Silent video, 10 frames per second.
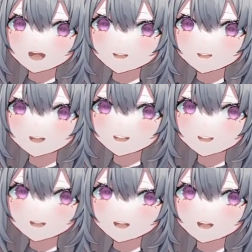Oh, Good you
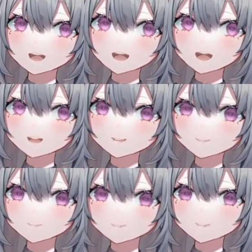Oh. Oh,
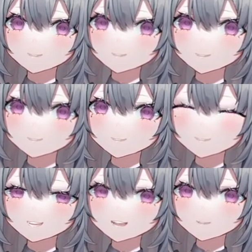she's she's
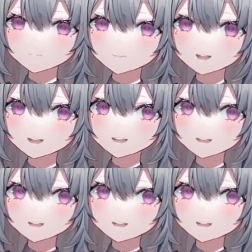eepy.